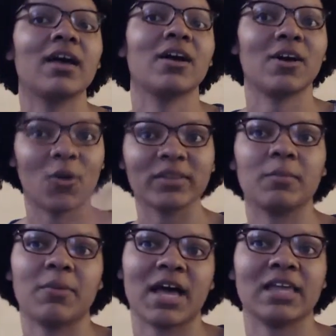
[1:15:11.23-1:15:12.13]
going to
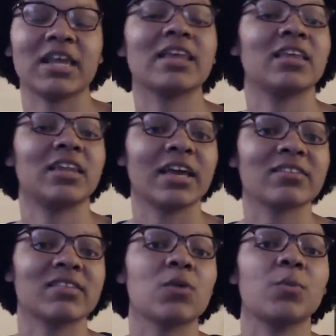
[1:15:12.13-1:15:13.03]
bed, and the
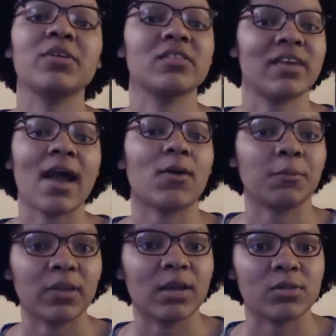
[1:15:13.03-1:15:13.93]
next day would be the day I would
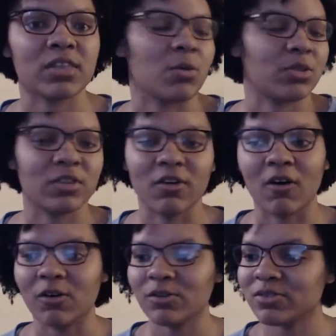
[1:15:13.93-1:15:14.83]
play with it with the
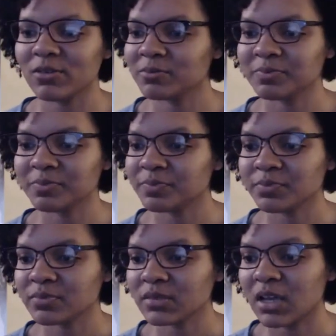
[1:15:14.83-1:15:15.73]
dolls.
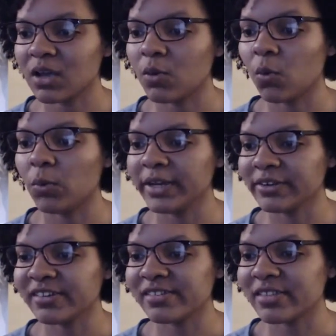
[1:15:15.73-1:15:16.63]

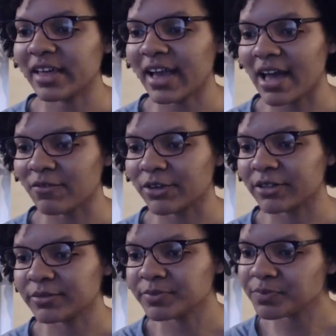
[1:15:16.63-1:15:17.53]
Weirdest thing
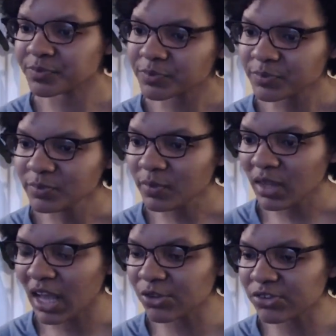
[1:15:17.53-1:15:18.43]
ever.
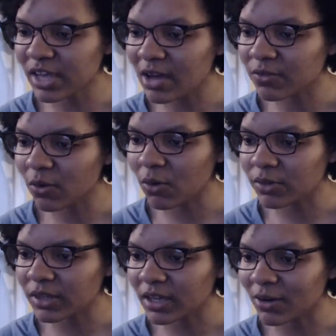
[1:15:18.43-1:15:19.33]
I used to have all
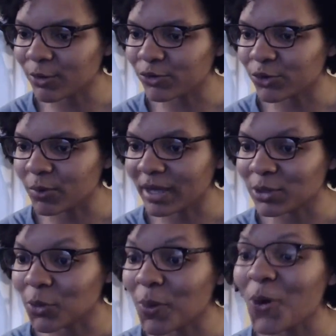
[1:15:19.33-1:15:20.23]
the original My
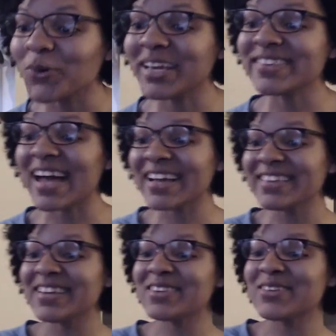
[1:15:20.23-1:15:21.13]
Little Ponies. I
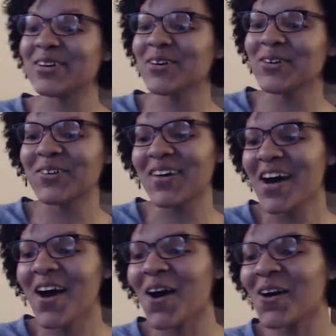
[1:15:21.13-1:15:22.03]
did too.
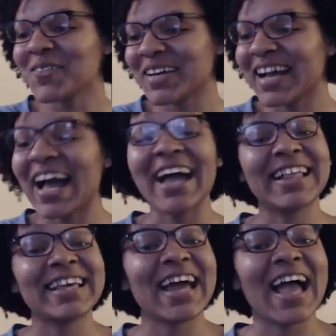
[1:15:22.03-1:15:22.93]
Oh my God, I
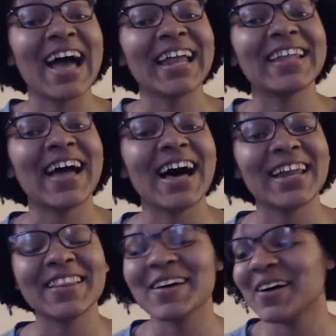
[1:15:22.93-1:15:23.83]
did. I had a lot
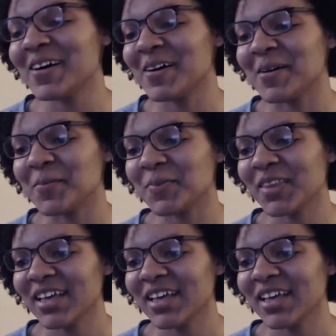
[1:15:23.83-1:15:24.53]
of them.